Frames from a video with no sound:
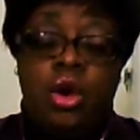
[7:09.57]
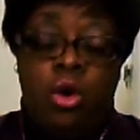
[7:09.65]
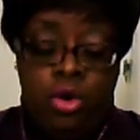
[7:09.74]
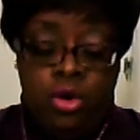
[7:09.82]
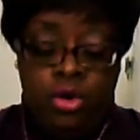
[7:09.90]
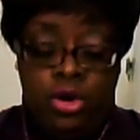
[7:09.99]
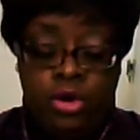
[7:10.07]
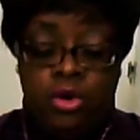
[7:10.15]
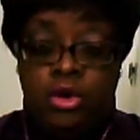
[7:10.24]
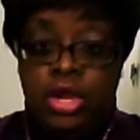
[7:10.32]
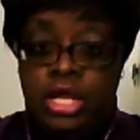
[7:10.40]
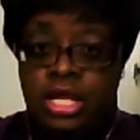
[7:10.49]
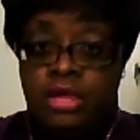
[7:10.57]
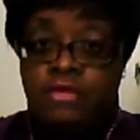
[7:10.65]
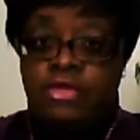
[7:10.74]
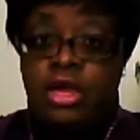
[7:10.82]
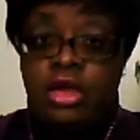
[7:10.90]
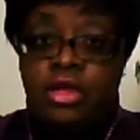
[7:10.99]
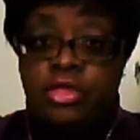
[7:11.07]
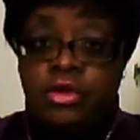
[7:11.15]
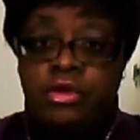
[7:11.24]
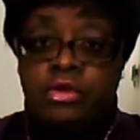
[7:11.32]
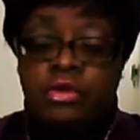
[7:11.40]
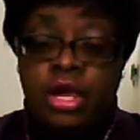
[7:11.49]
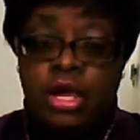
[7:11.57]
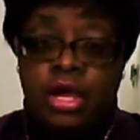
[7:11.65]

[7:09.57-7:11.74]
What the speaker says: or any of the other